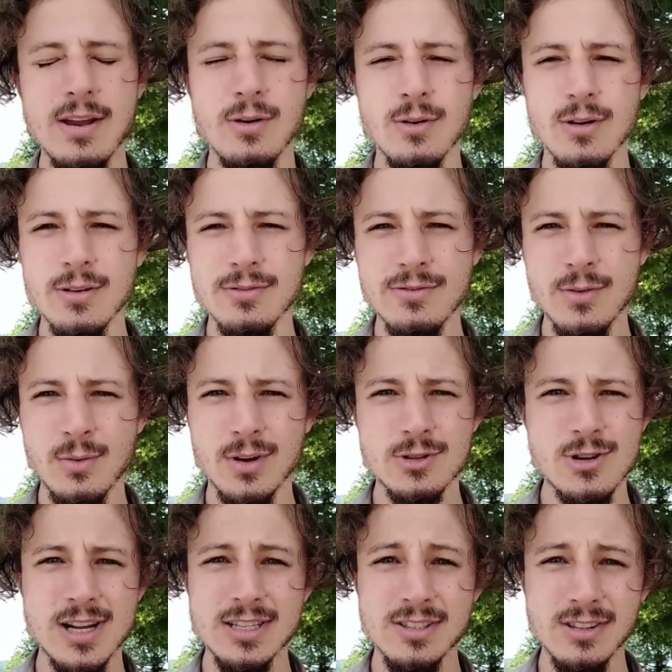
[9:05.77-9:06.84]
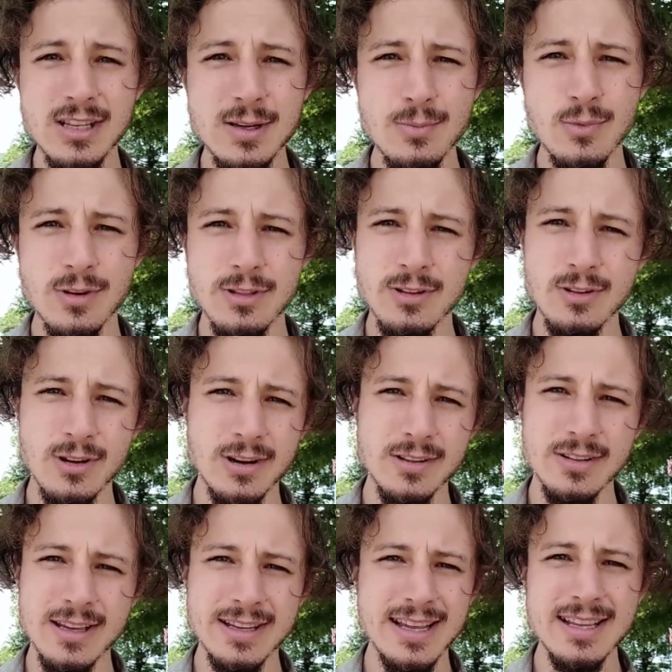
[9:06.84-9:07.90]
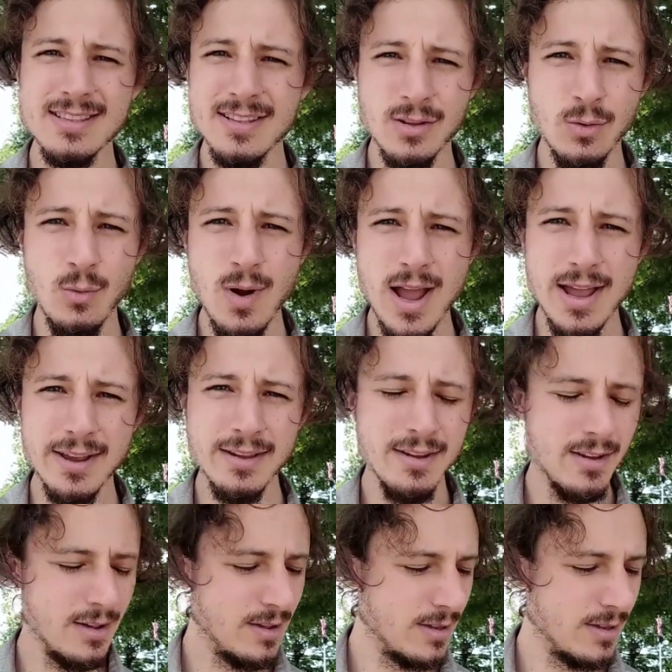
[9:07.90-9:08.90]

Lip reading: or if you want to try to sleep with it on, it gets in the way.